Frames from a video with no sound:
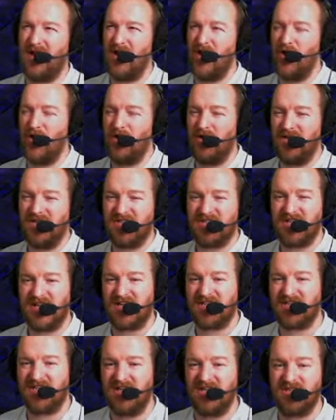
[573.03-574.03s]
early
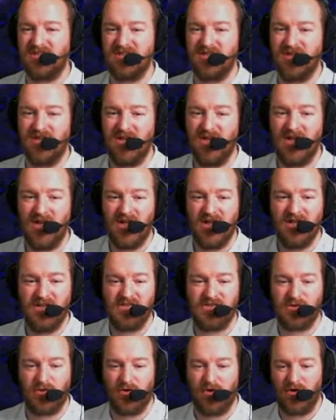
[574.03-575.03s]
60s.
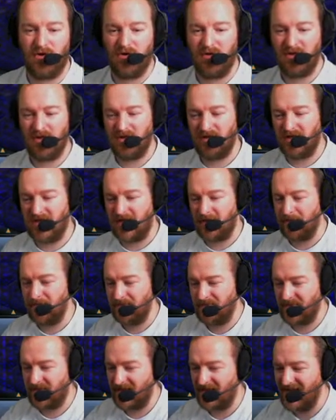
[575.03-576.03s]
So yeah,
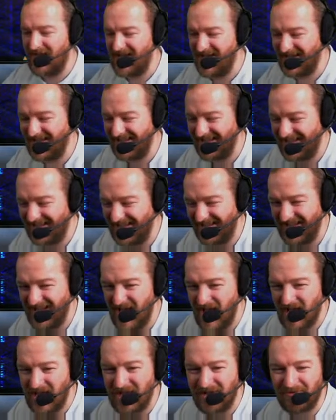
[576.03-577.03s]

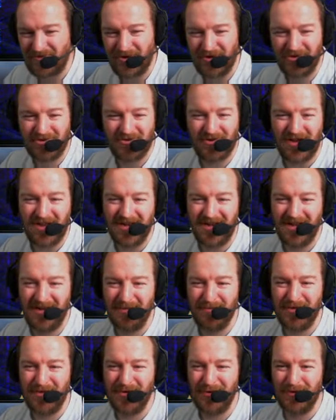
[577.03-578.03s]
you've got to try and
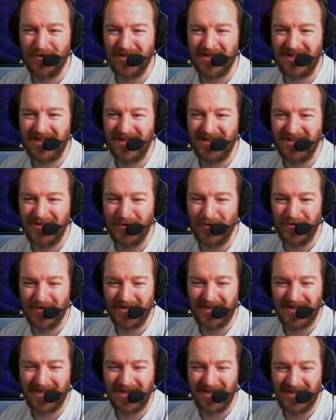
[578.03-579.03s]
help the older
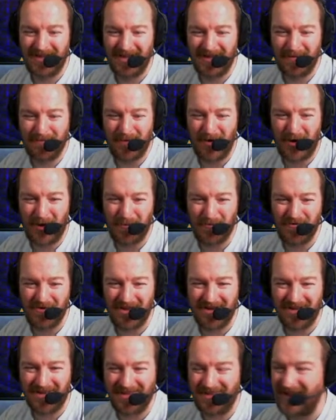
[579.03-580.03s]

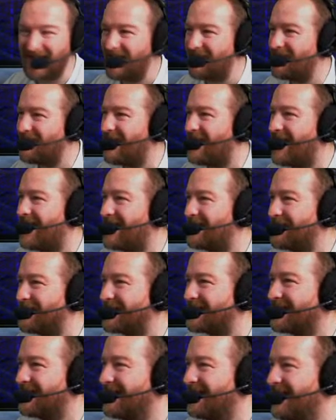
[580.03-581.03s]
operator there,
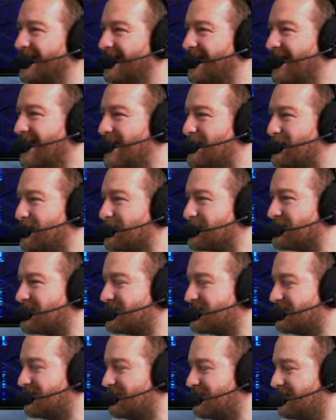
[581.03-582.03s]
Howard. But
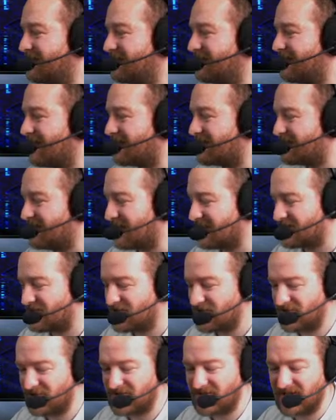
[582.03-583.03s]
that's
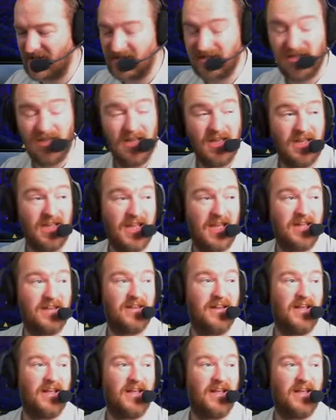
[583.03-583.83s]
just it. Yeah.